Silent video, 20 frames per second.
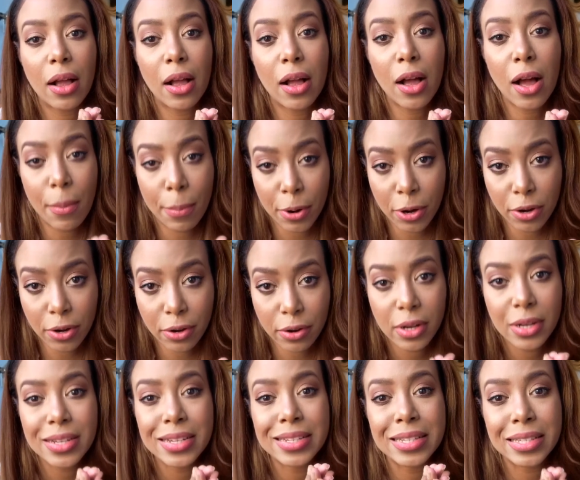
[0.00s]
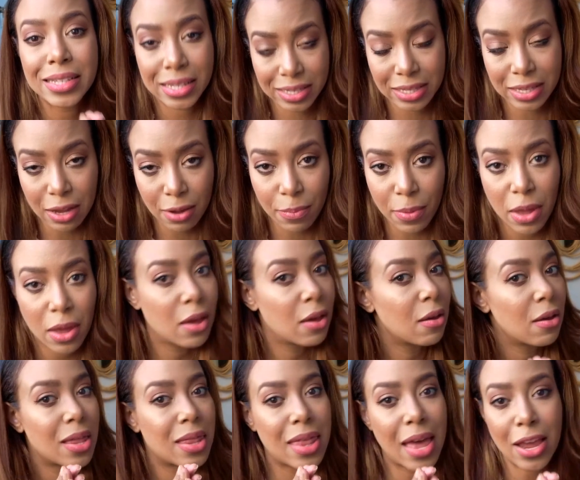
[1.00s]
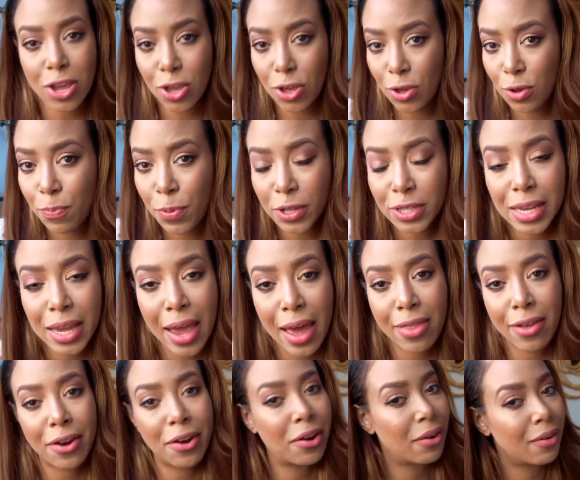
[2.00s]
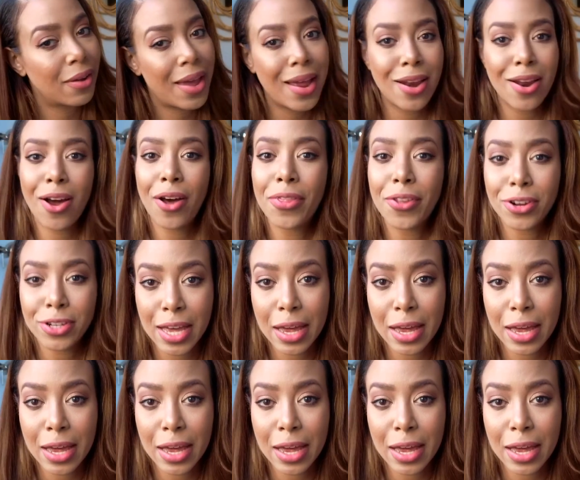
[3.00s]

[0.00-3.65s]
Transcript: cupboard system that you put together in under